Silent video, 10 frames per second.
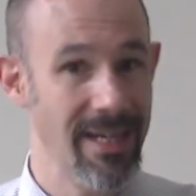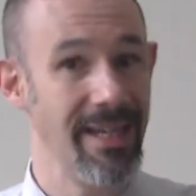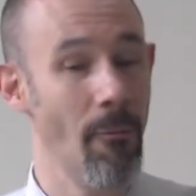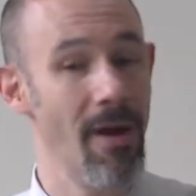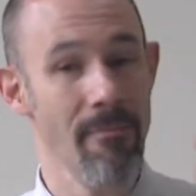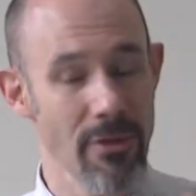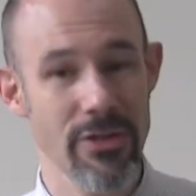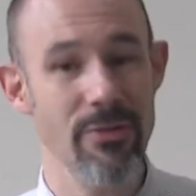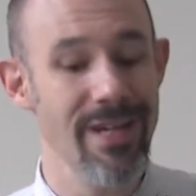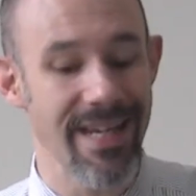Now, when
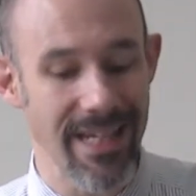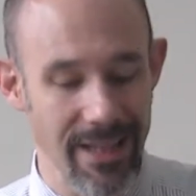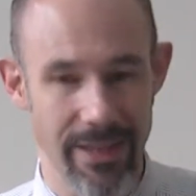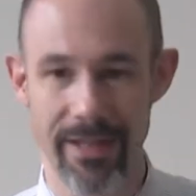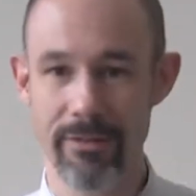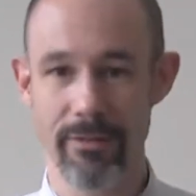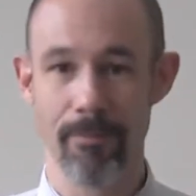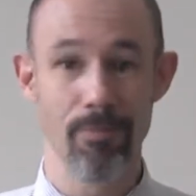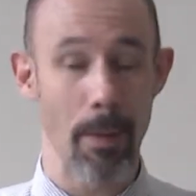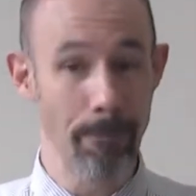would you need this?
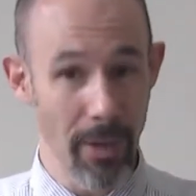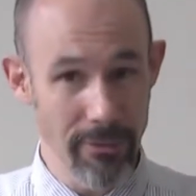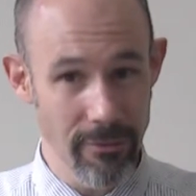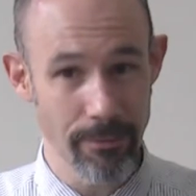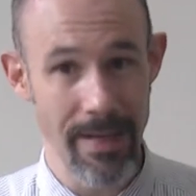Most